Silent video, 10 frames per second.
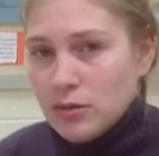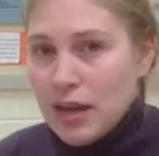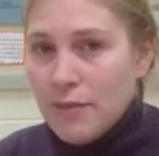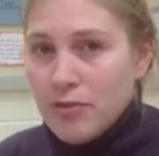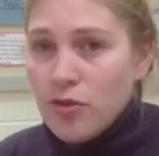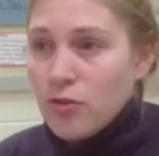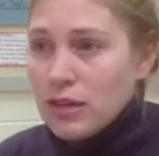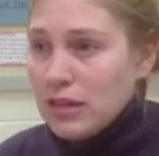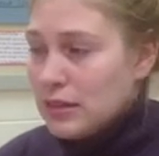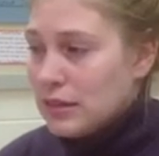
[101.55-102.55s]
time
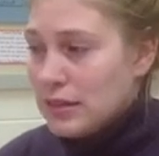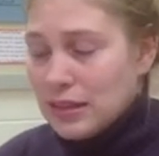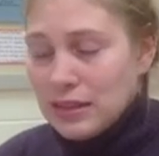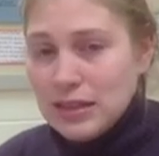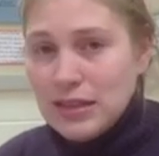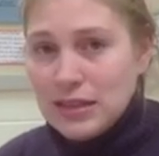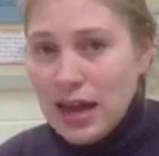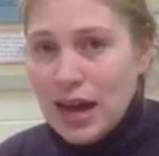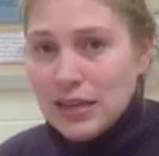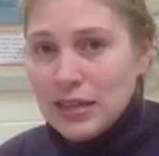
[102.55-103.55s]
30, 60,
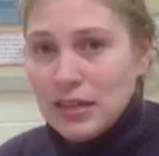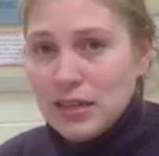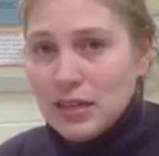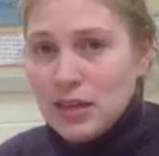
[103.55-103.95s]
90?